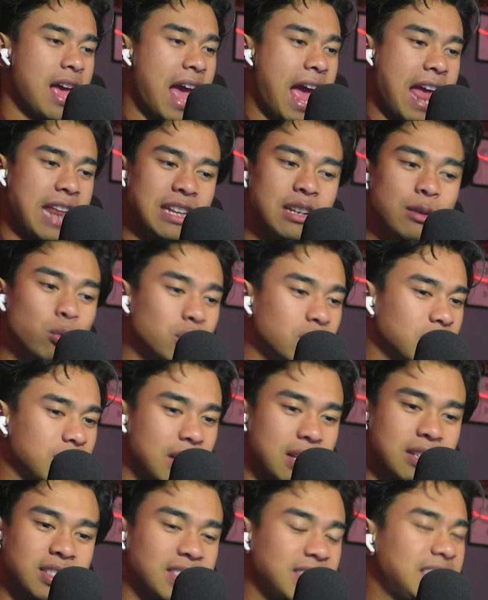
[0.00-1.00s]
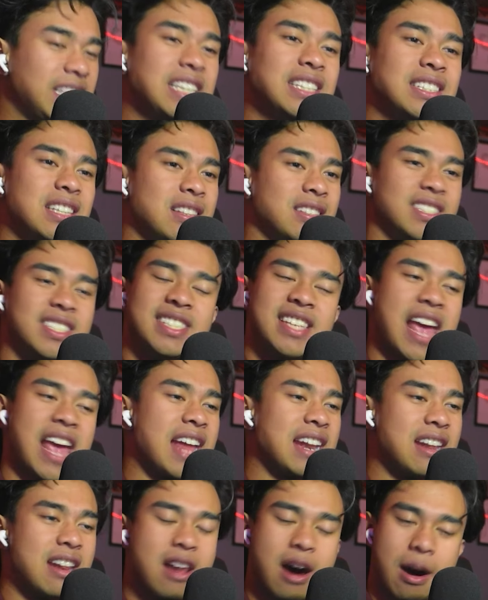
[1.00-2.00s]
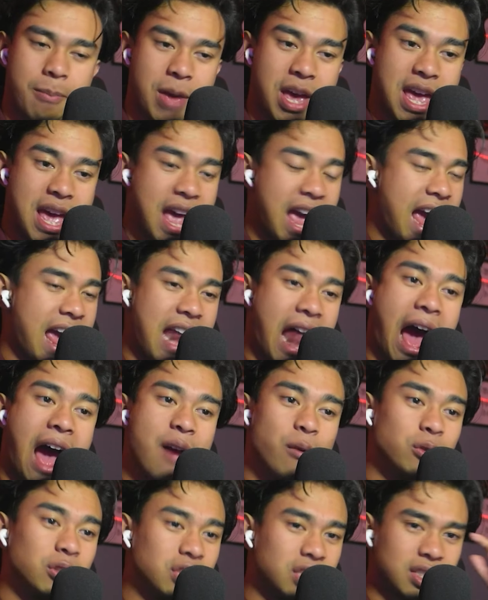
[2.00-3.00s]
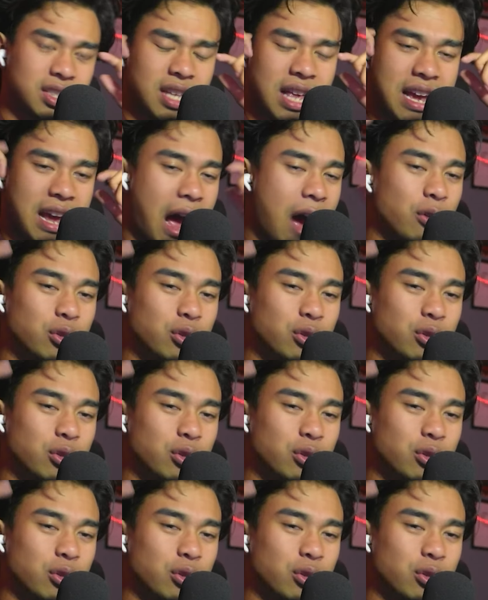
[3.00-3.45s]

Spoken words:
and he was seasoned standing up. And I was just like, I was